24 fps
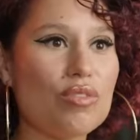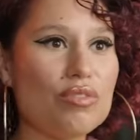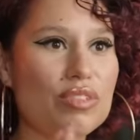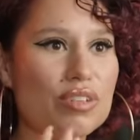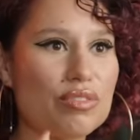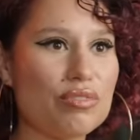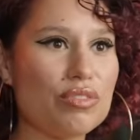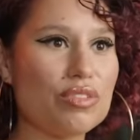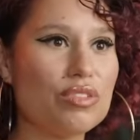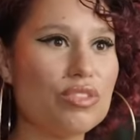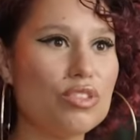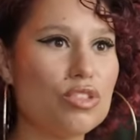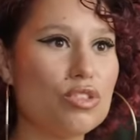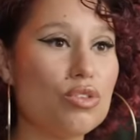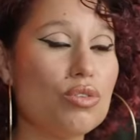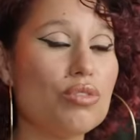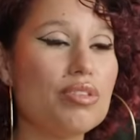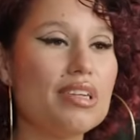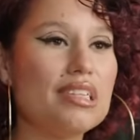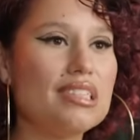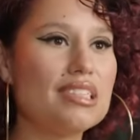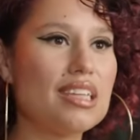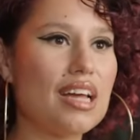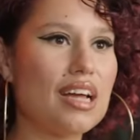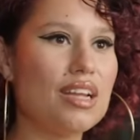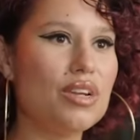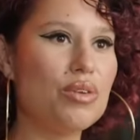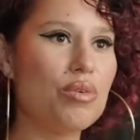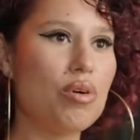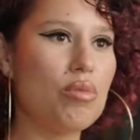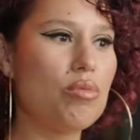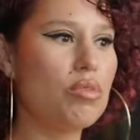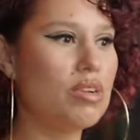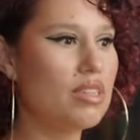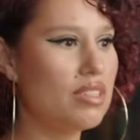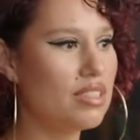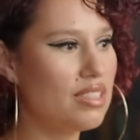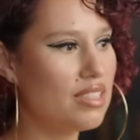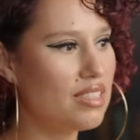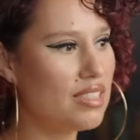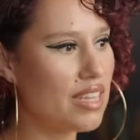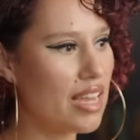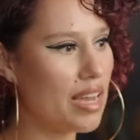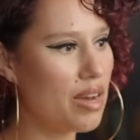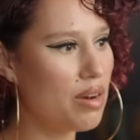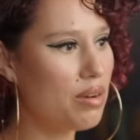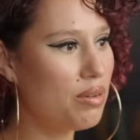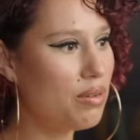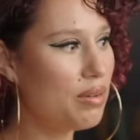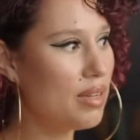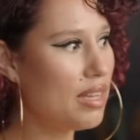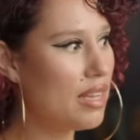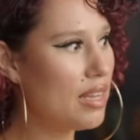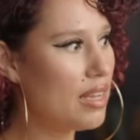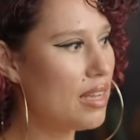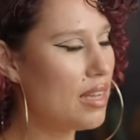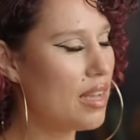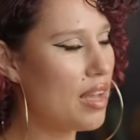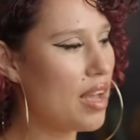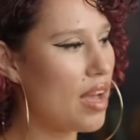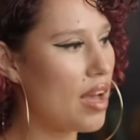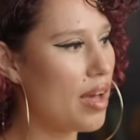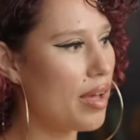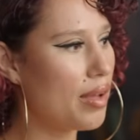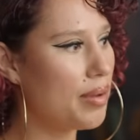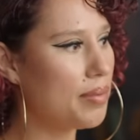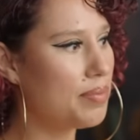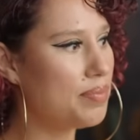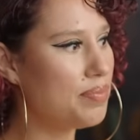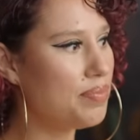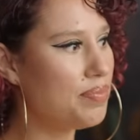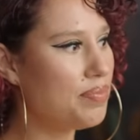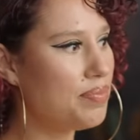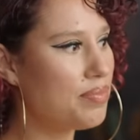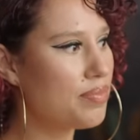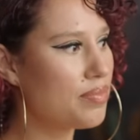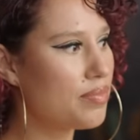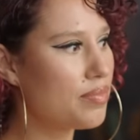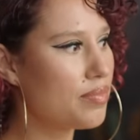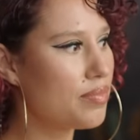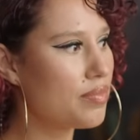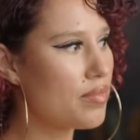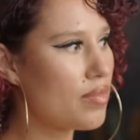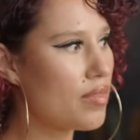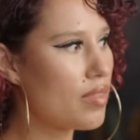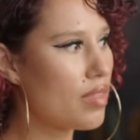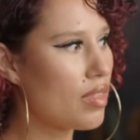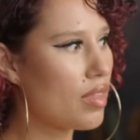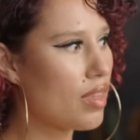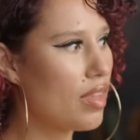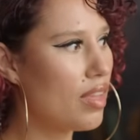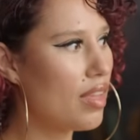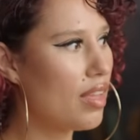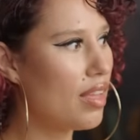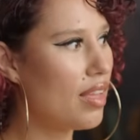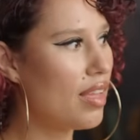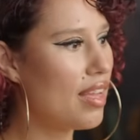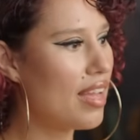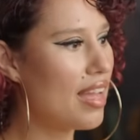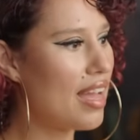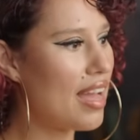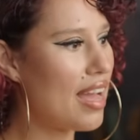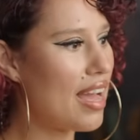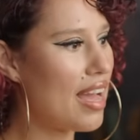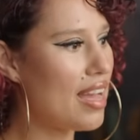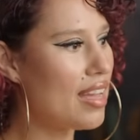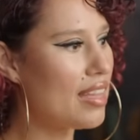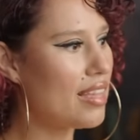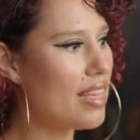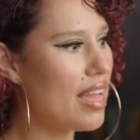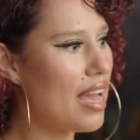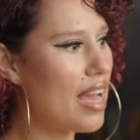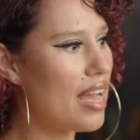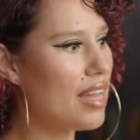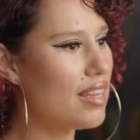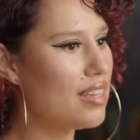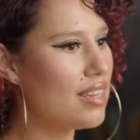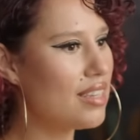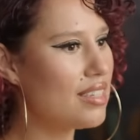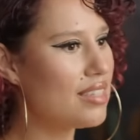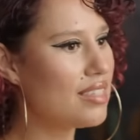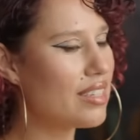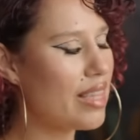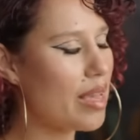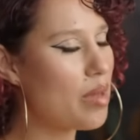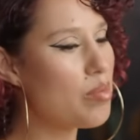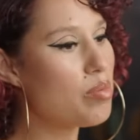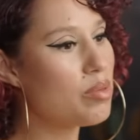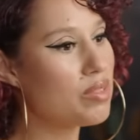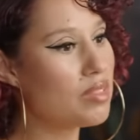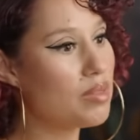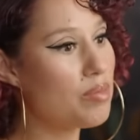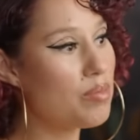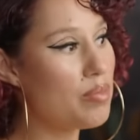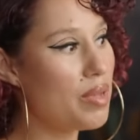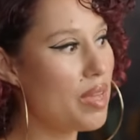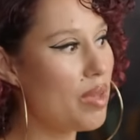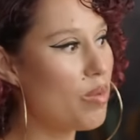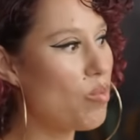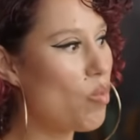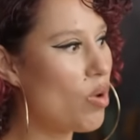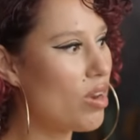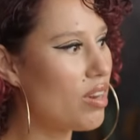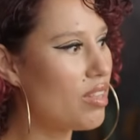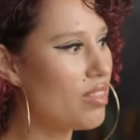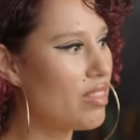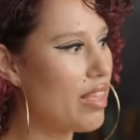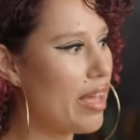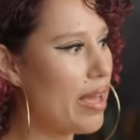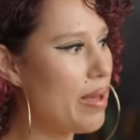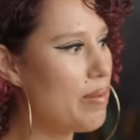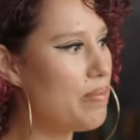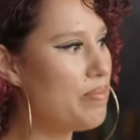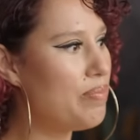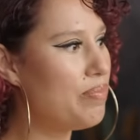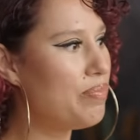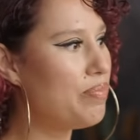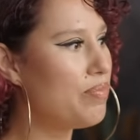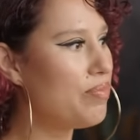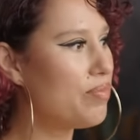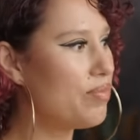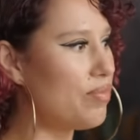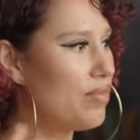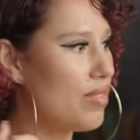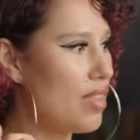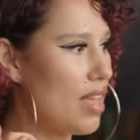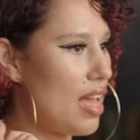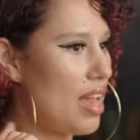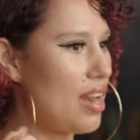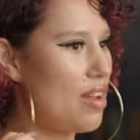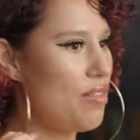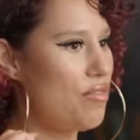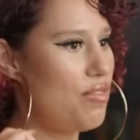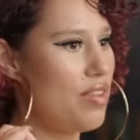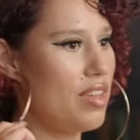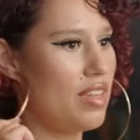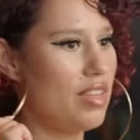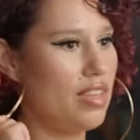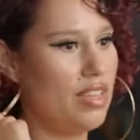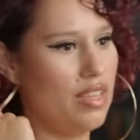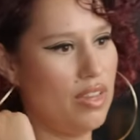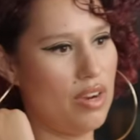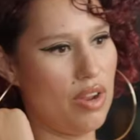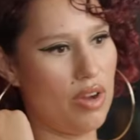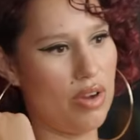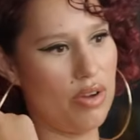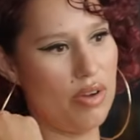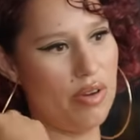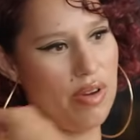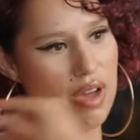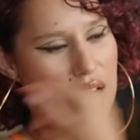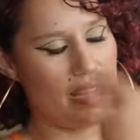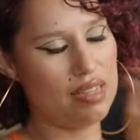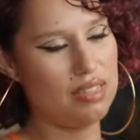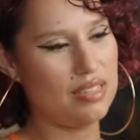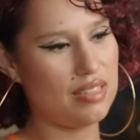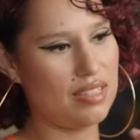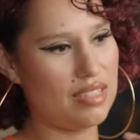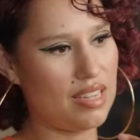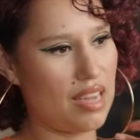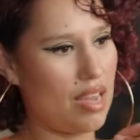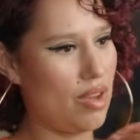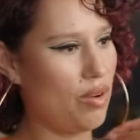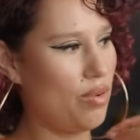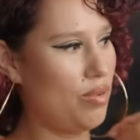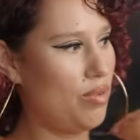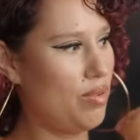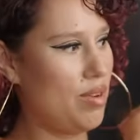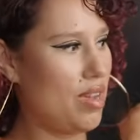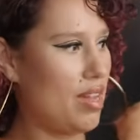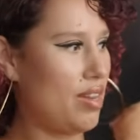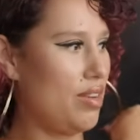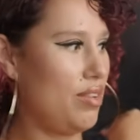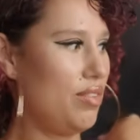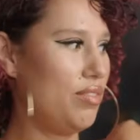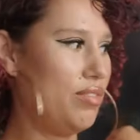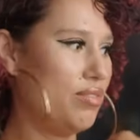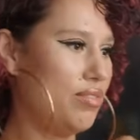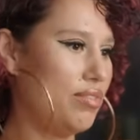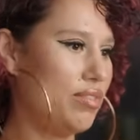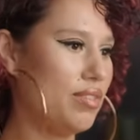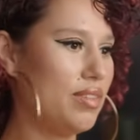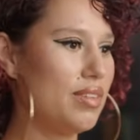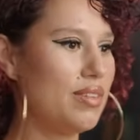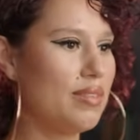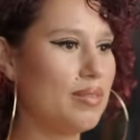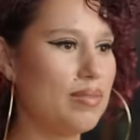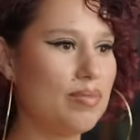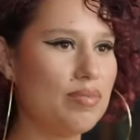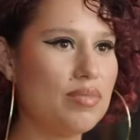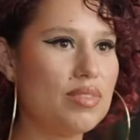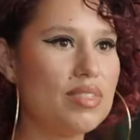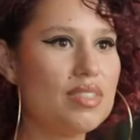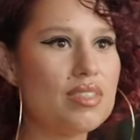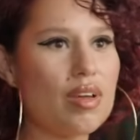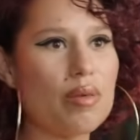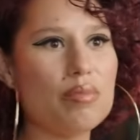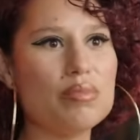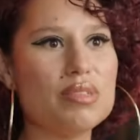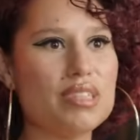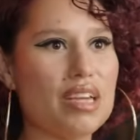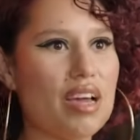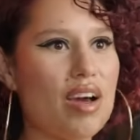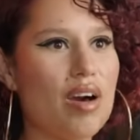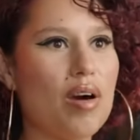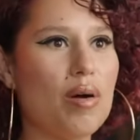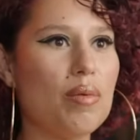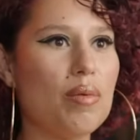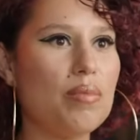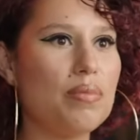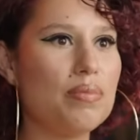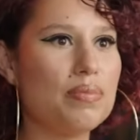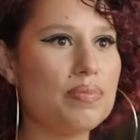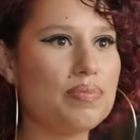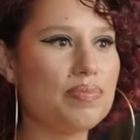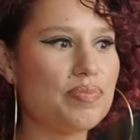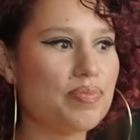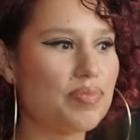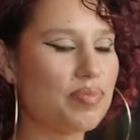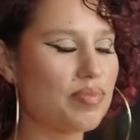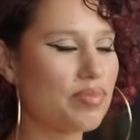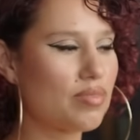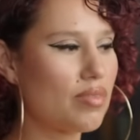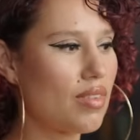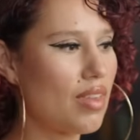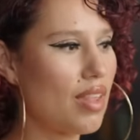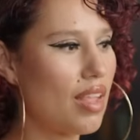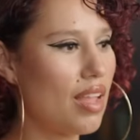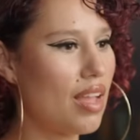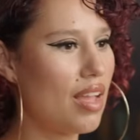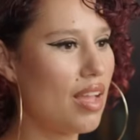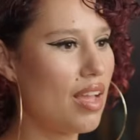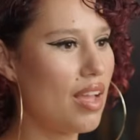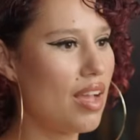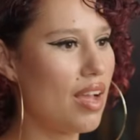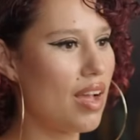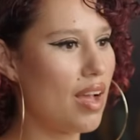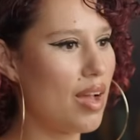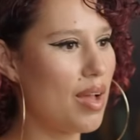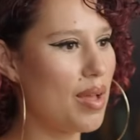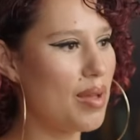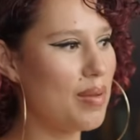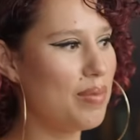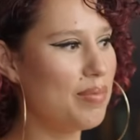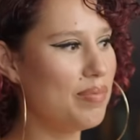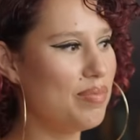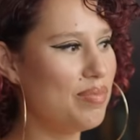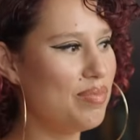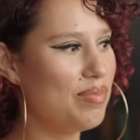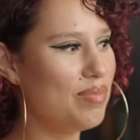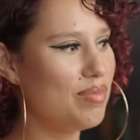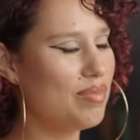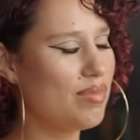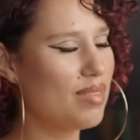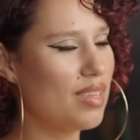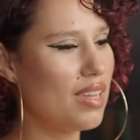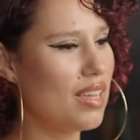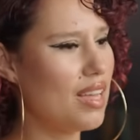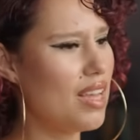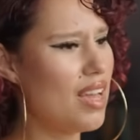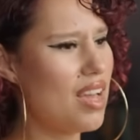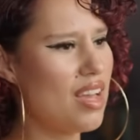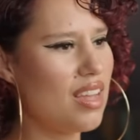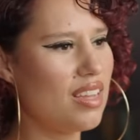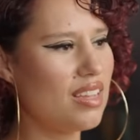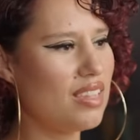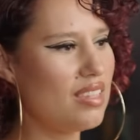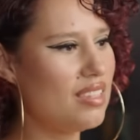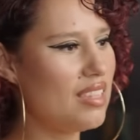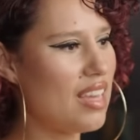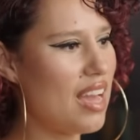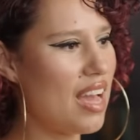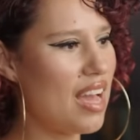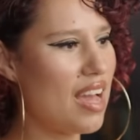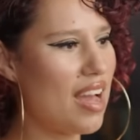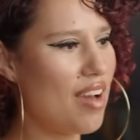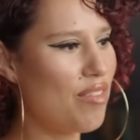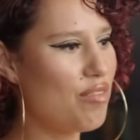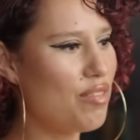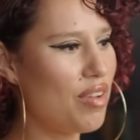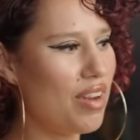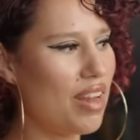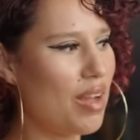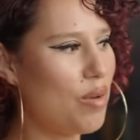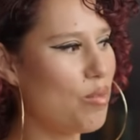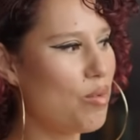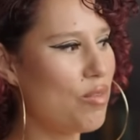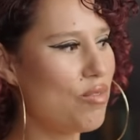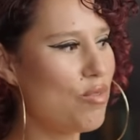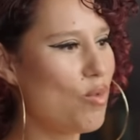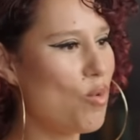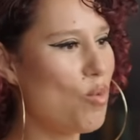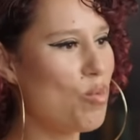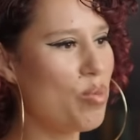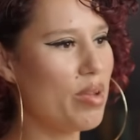of different stories that I knew I wanted to tell. Um, yeah, escapism being one of them, and I think you know, as the title kind of sums it up. Um, yeah, I feel like we've all